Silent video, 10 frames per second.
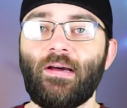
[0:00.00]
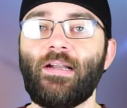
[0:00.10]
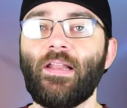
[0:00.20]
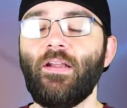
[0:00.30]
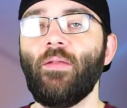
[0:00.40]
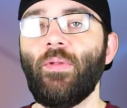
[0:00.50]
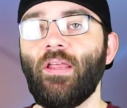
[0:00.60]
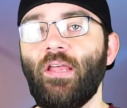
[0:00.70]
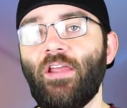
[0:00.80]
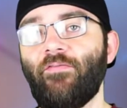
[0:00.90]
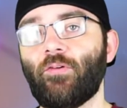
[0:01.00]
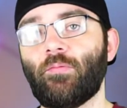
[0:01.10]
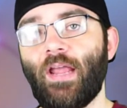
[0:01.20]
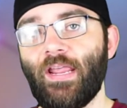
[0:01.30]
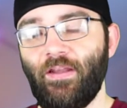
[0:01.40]
I needed to make it a
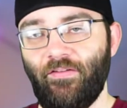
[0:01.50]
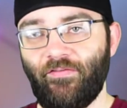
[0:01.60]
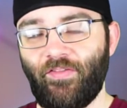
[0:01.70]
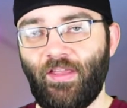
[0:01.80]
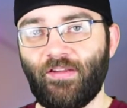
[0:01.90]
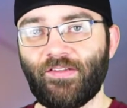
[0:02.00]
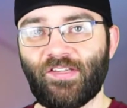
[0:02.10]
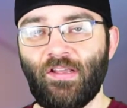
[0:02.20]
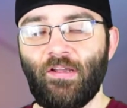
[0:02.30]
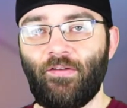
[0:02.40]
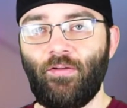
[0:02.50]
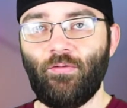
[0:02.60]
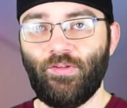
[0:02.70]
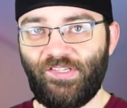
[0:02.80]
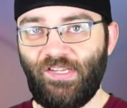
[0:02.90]
variety of things
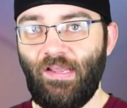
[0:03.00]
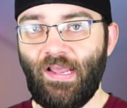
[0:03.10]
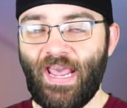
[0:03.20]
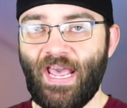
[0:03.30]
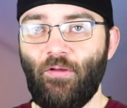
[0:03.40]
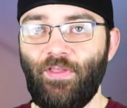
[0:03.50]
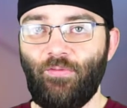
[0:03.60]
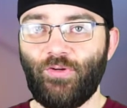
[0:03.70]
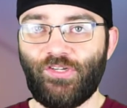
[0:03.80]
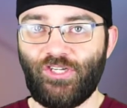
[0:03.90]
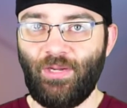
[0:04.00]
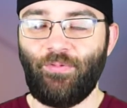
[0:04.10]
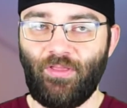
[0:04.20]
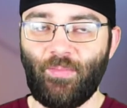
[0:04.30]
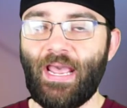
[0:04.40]
to see how they would ship
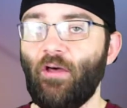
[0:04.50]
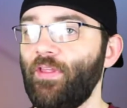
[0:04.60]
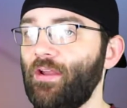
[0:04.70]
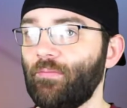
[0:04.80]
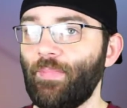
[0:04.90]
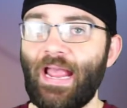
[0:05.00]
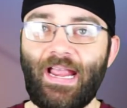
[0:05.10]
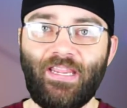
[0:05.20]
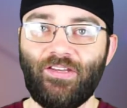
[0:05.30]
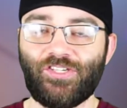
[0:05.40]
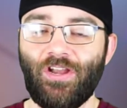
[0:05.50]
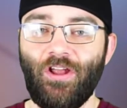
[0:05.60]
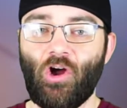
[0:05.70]
them, how they are packaged.